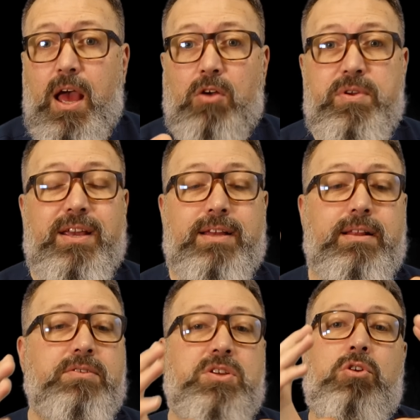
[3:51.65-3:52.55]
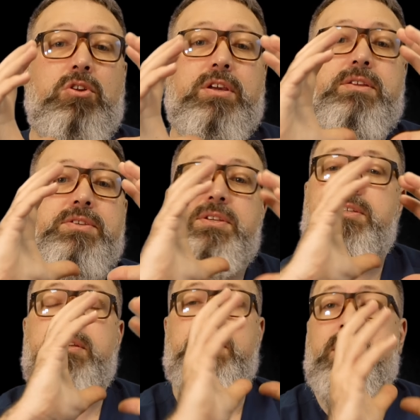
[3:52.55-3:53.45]
our ear canals are not a
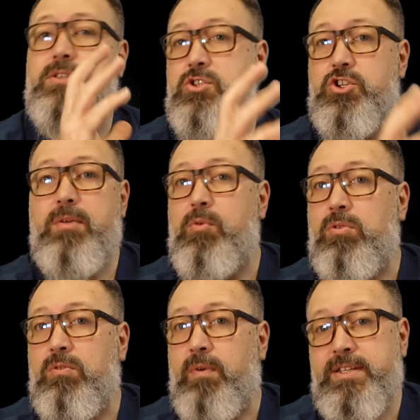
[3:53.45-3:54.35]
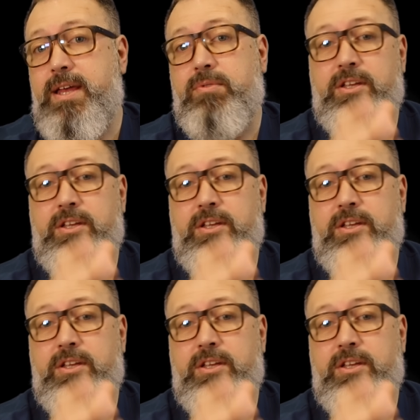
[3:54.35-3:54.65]
consistent size and shape all the way down.